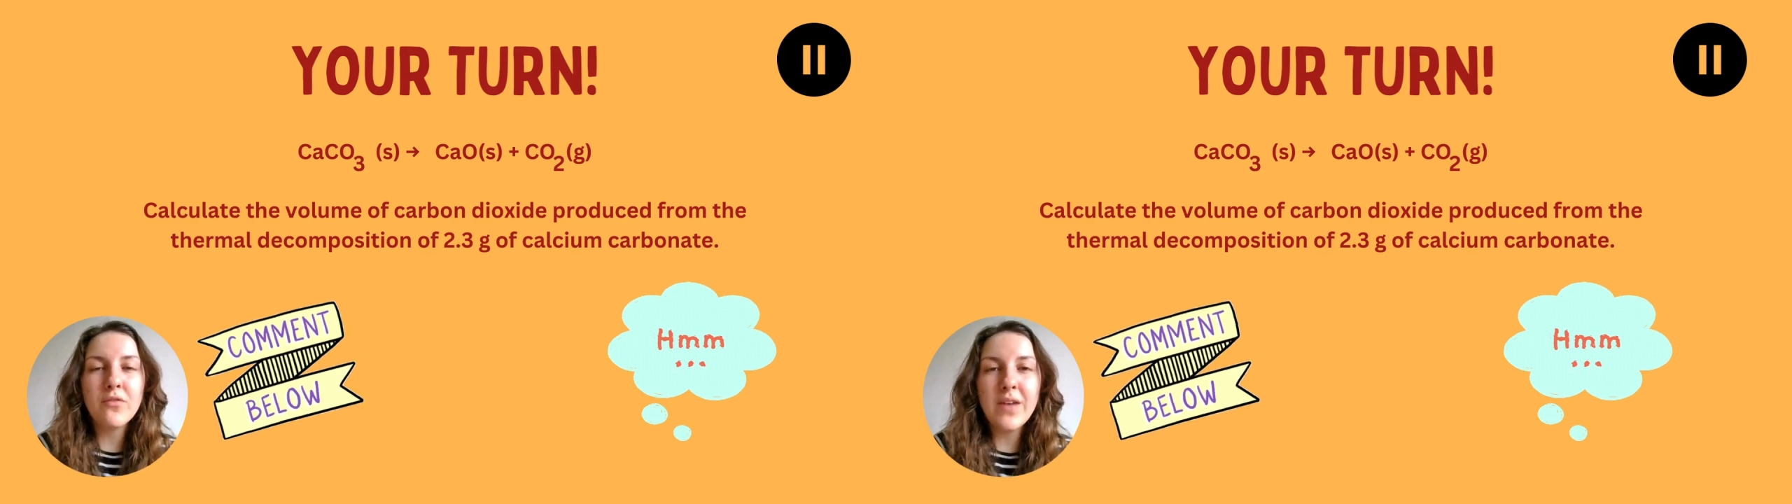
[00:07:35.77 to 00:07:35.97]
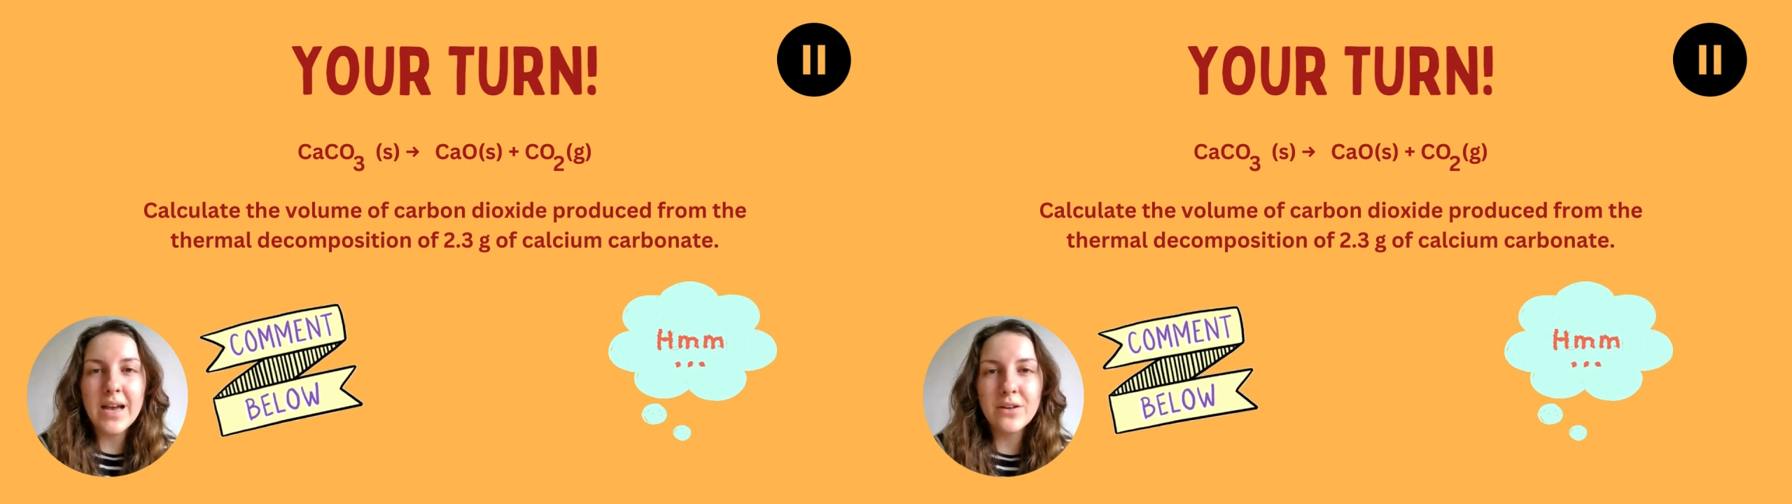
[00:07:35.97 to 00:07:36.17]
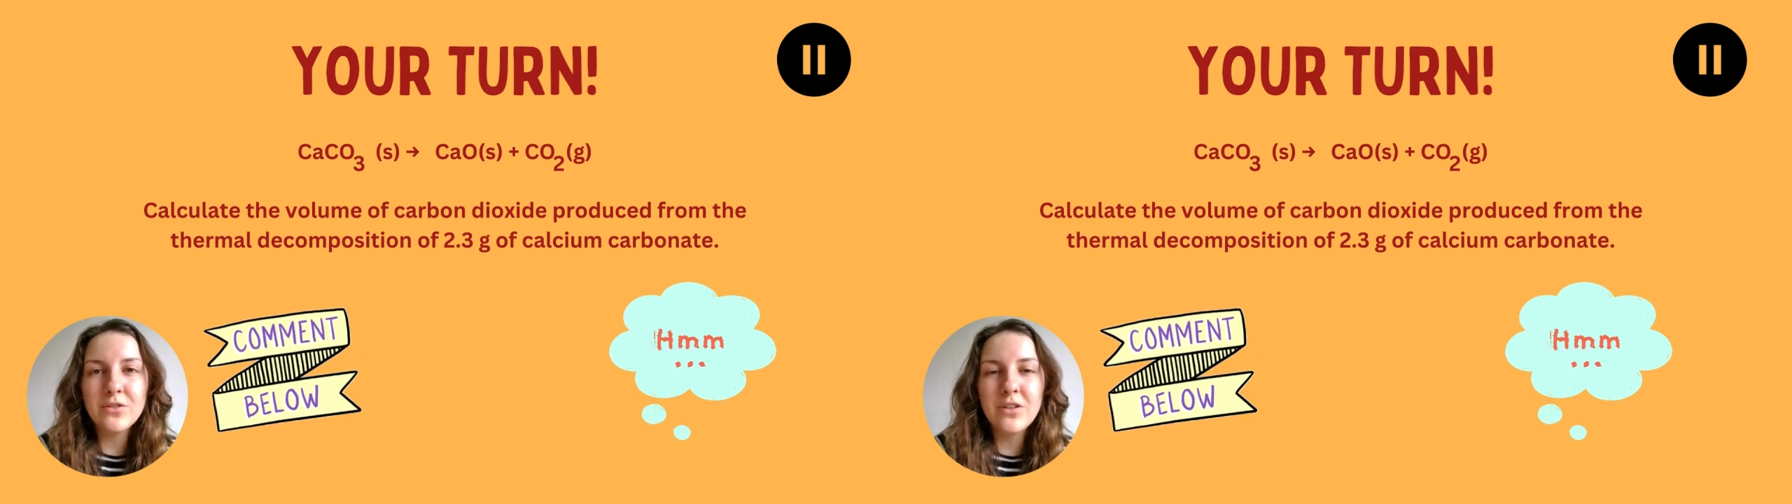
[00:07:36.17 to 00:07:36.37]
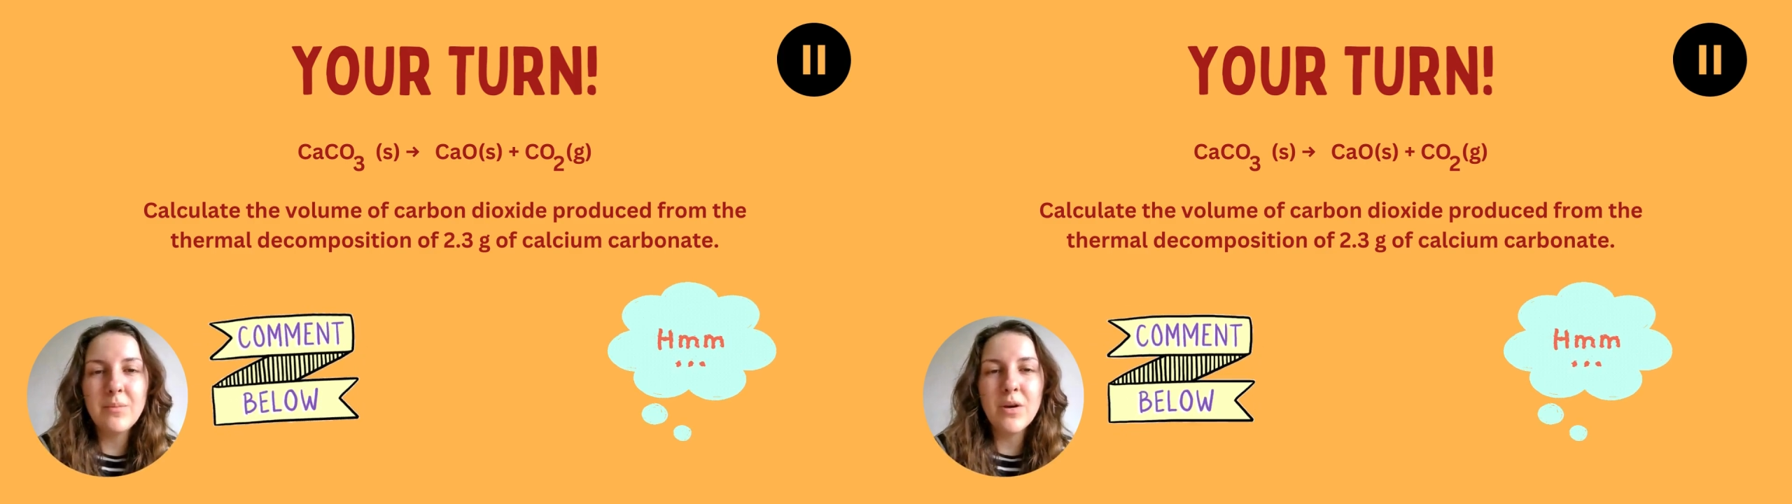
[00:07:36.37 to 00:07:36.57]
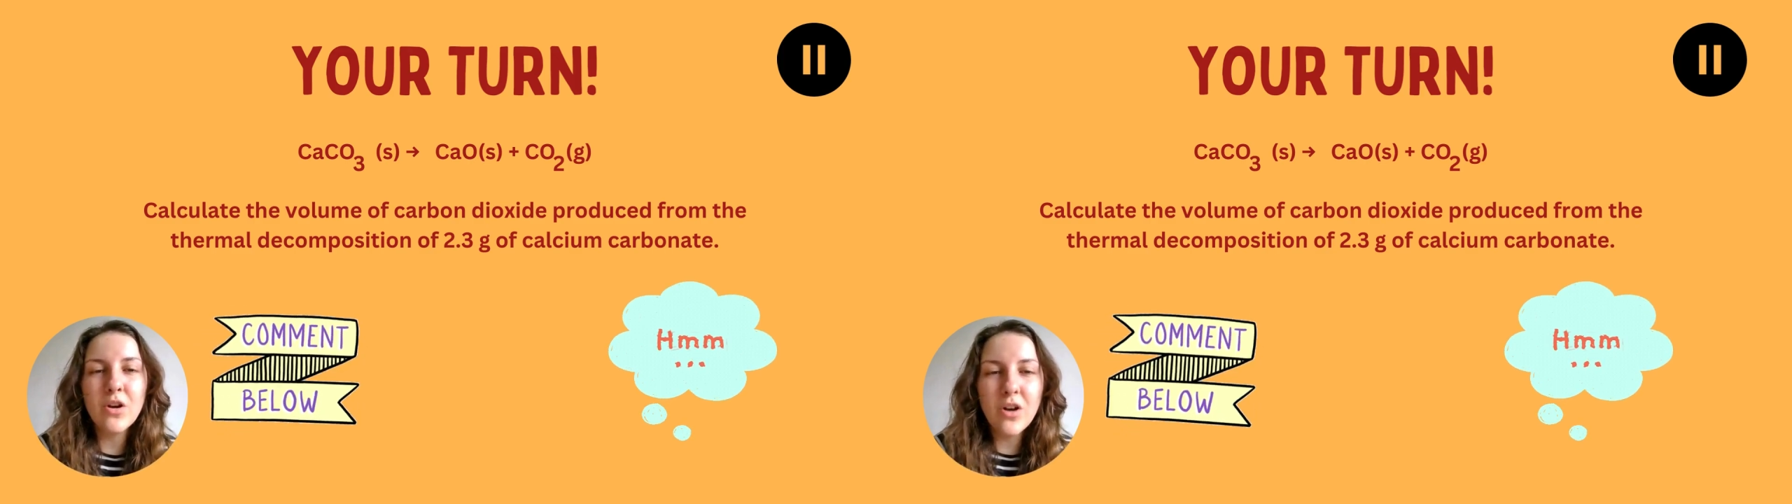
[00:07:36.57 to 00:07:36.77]
of
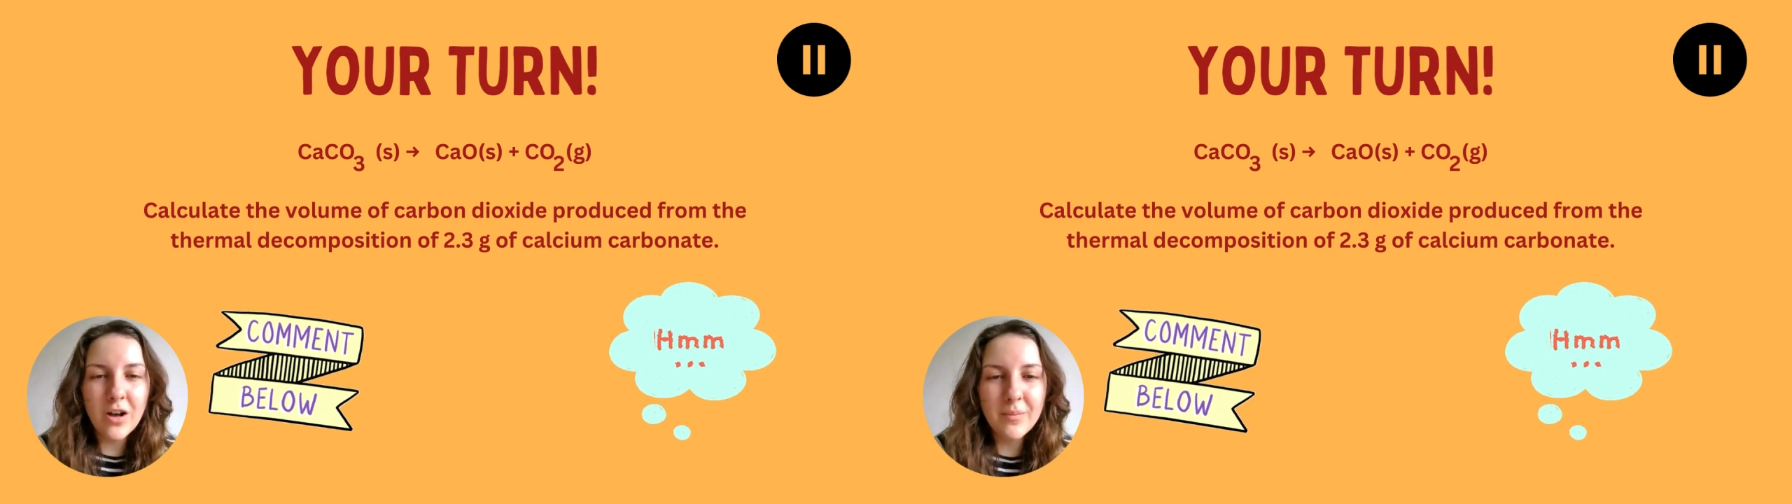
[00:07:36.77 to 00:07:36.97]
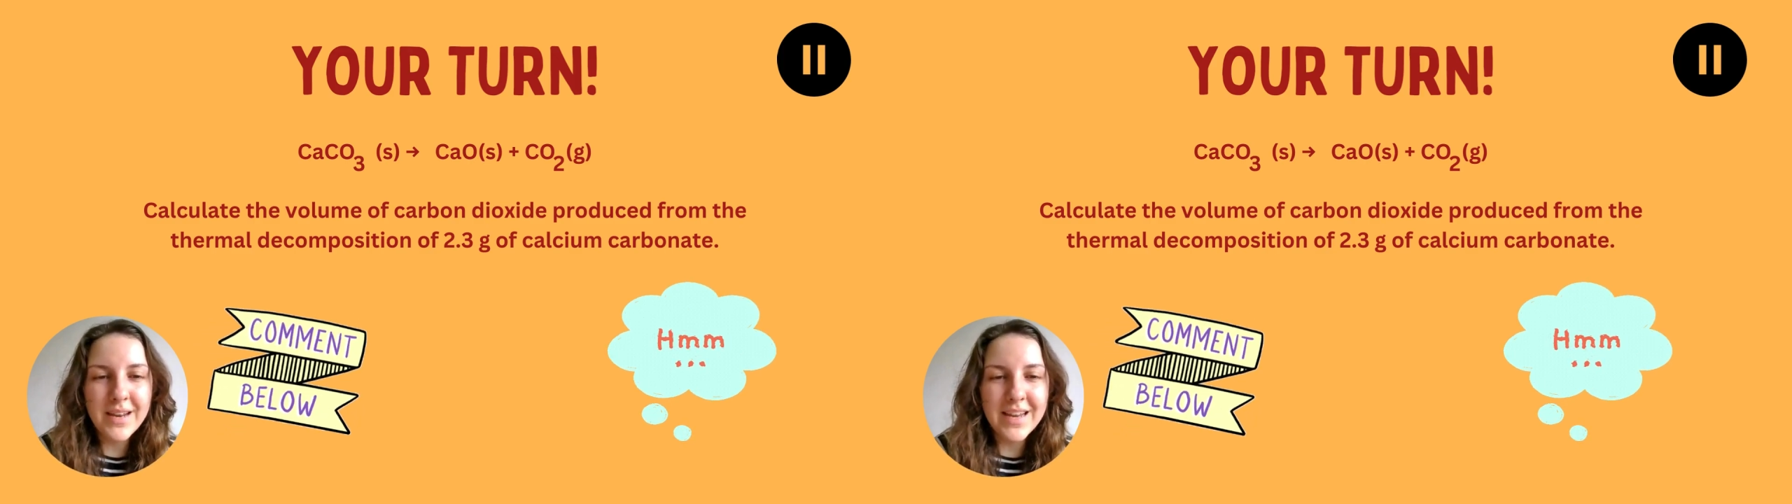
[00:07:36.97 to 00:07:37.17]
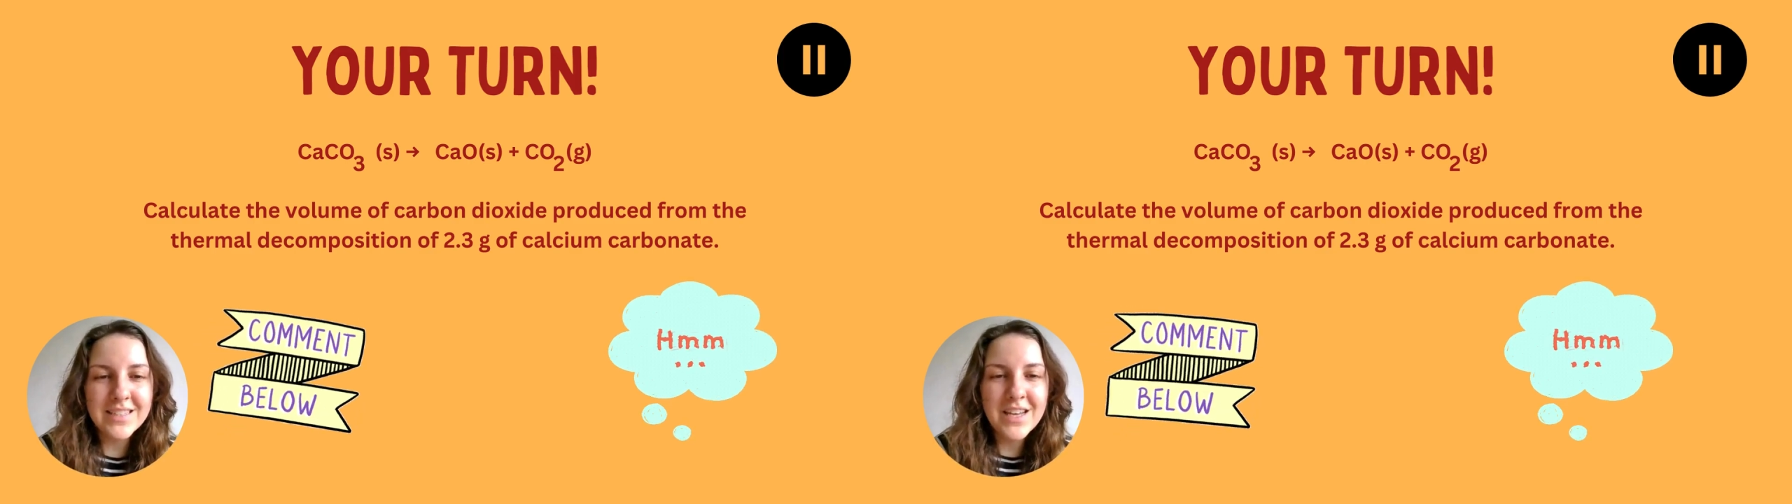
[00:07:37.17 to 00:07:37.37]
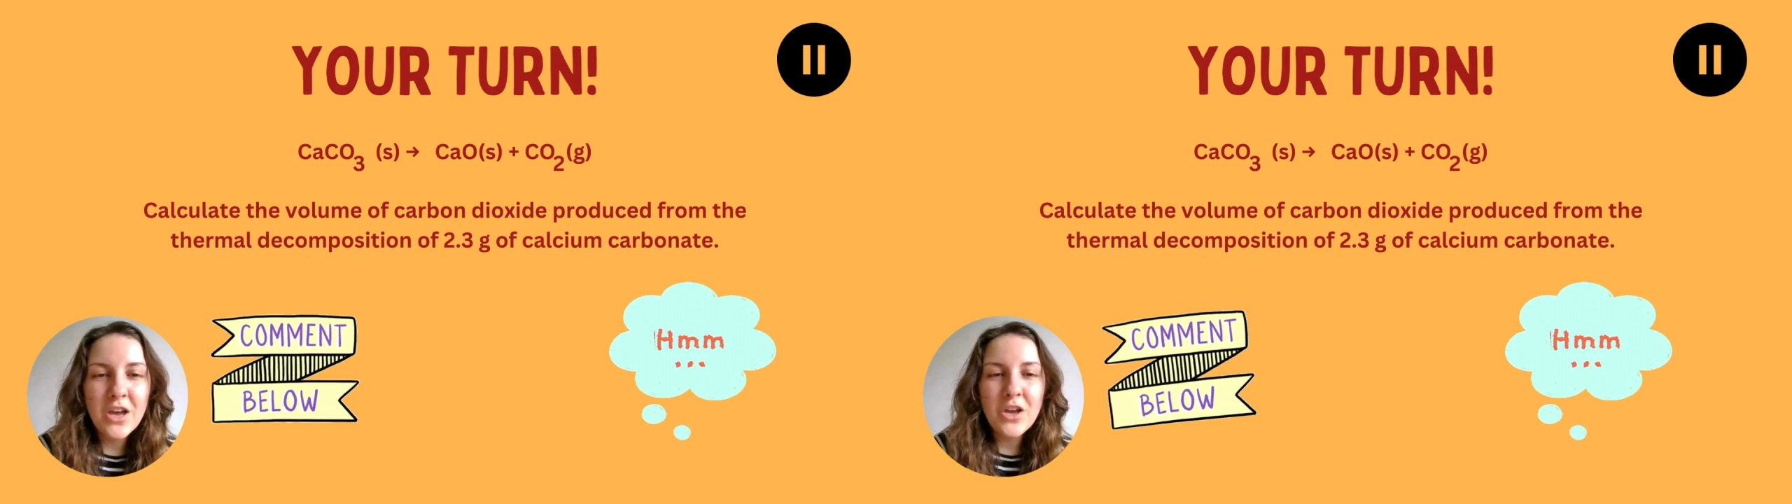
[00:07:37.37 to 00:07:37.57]
calcium carbonate.